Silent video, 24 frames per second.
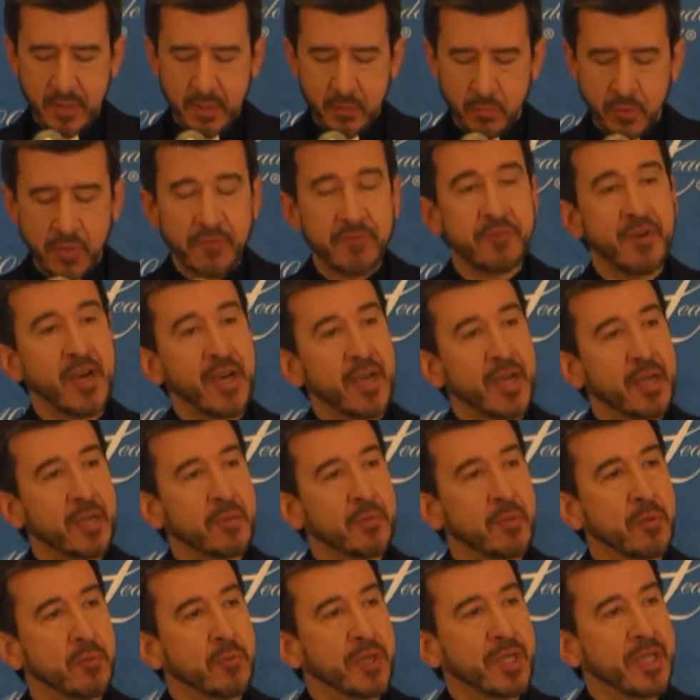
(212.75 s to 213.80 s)
we find
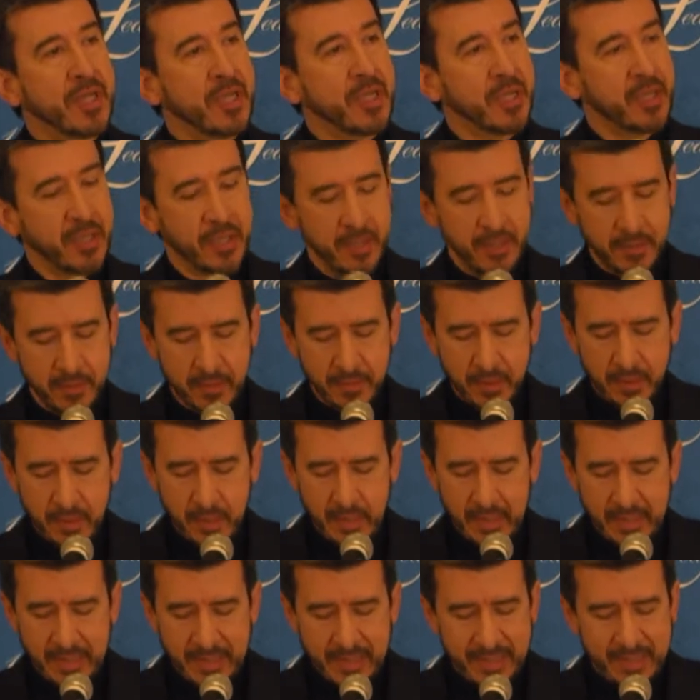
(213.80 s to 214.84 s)
what we need
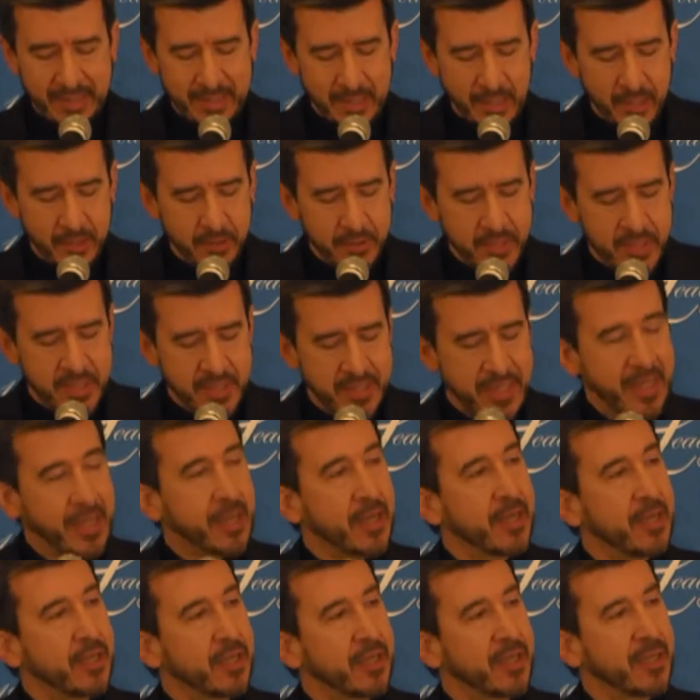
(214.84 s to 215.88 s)
in the
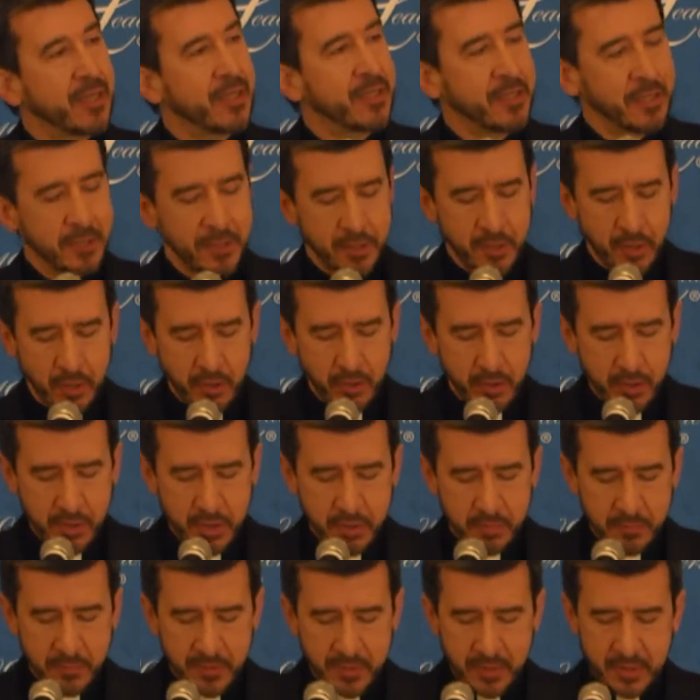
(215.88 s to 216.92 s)
understanding and the
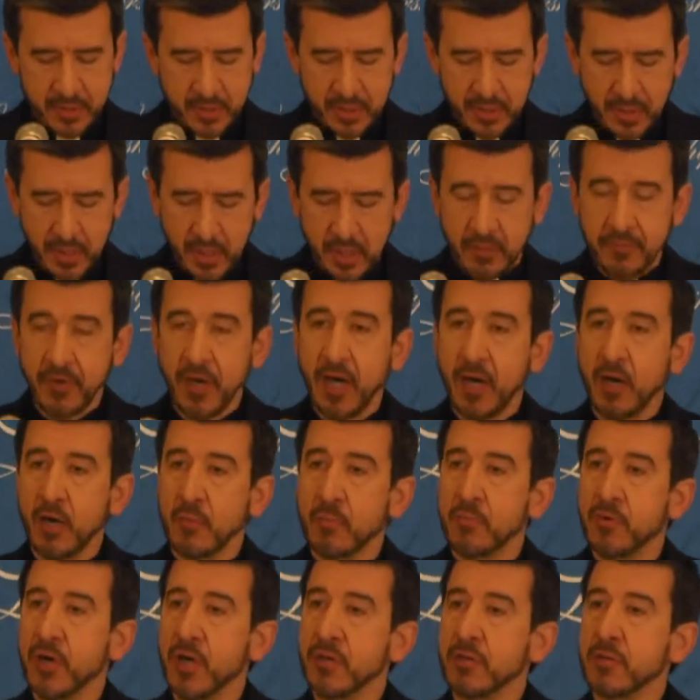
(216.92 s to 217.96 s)
encouragement of our
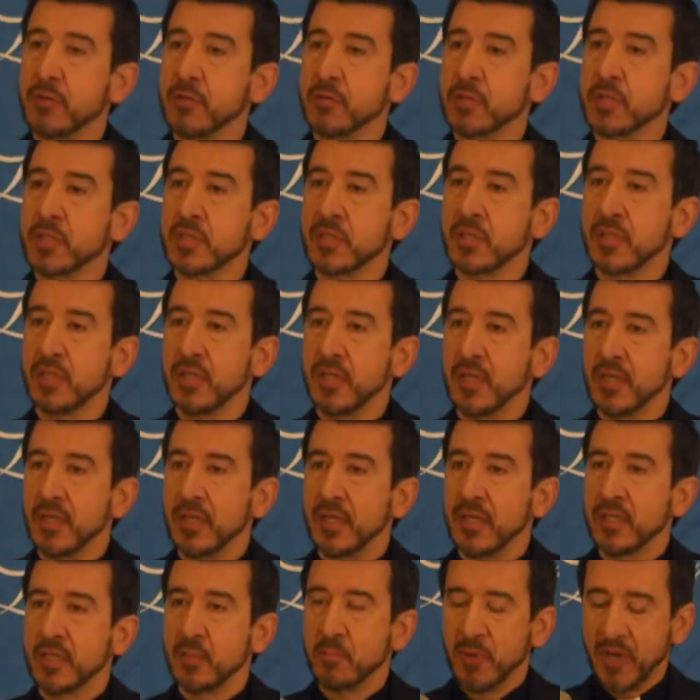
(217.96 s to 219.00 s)
brothers
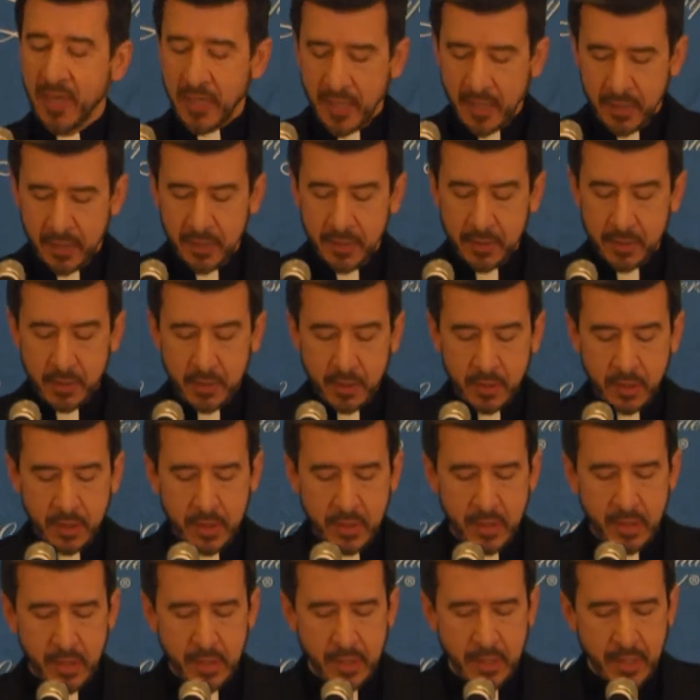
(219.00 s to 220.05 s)
at the biennial
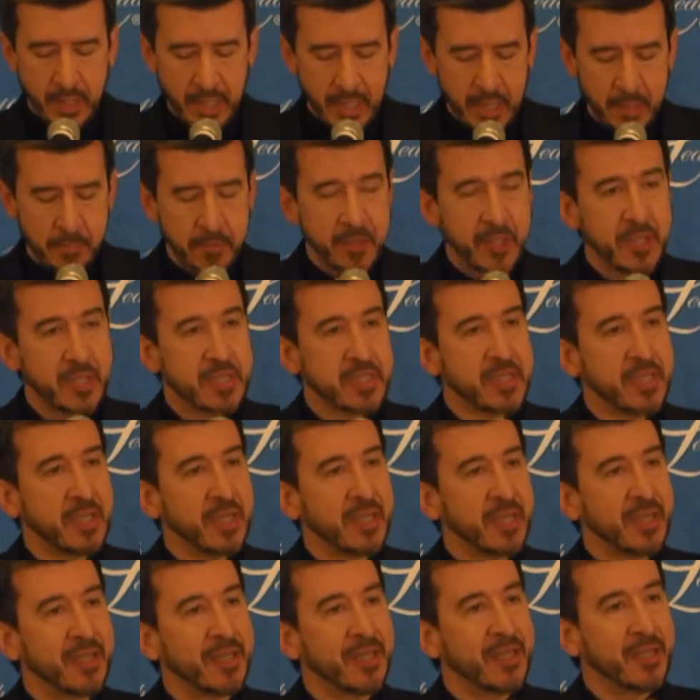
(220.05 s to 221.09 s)

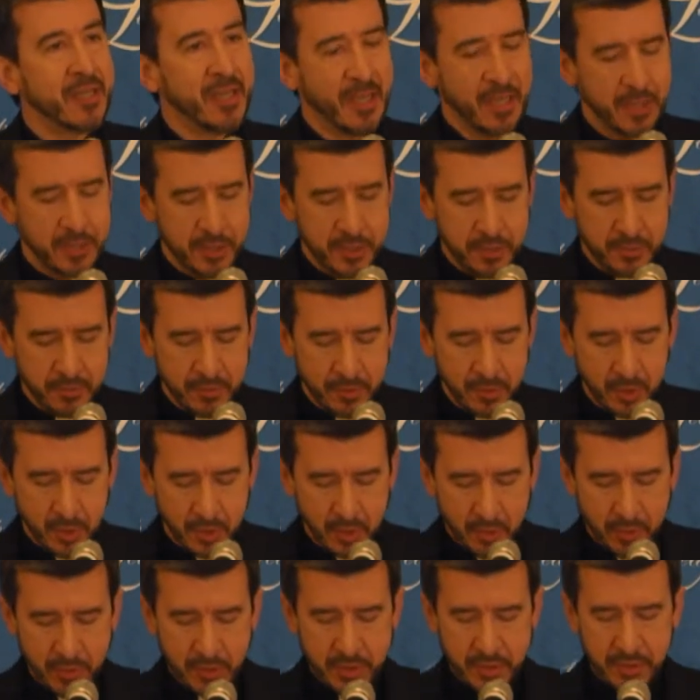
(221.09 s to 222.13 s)
APC National
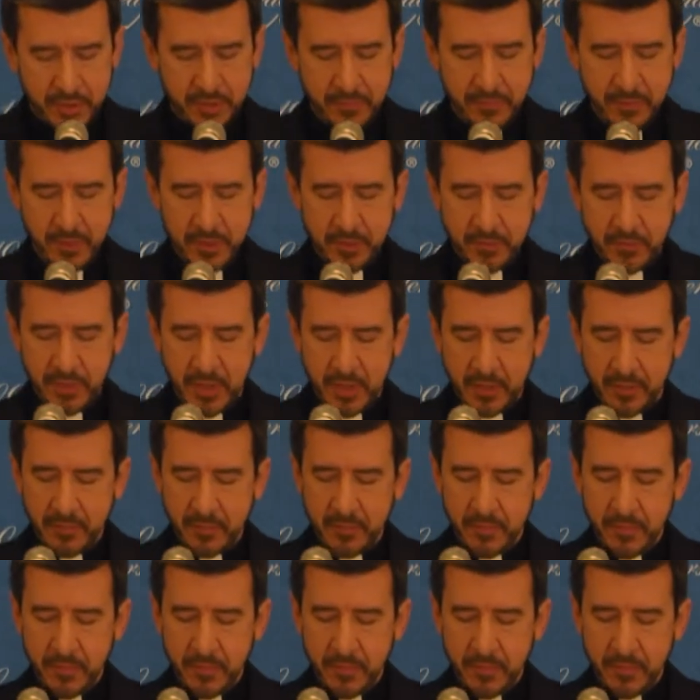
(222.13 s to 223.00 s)
Clergy Retreat,